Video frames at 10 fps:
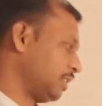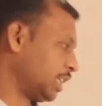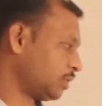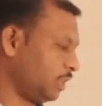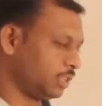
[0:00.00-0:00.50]

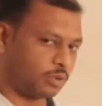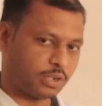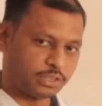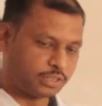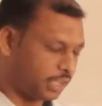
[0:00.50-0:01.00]
that's why it is
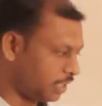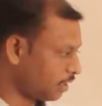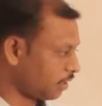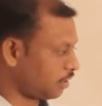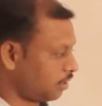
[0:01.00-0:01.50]
called as a
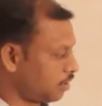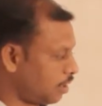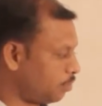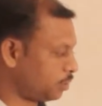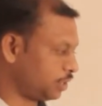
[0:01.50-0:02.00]

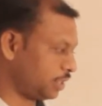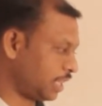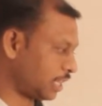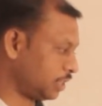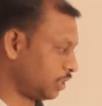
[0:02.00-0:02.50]
decomposition
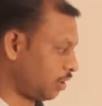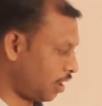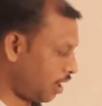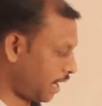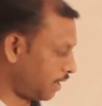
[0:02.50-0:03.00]
reaction,
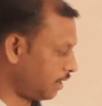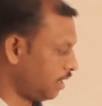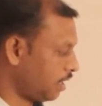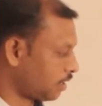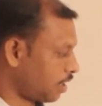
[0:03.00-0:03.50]
and
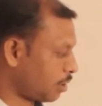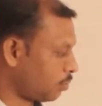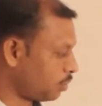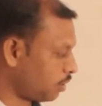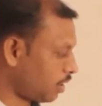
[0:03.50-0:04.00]

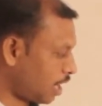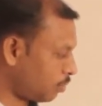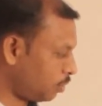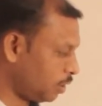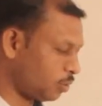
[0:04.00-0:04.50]

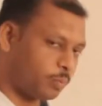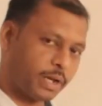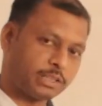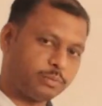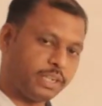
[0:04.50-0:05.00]
carbonyl group
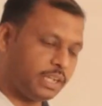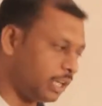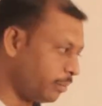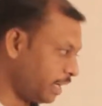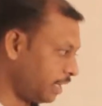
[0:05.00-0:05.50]
has been
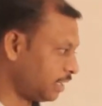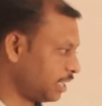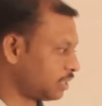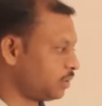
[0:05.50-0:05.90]
eliminated, that's why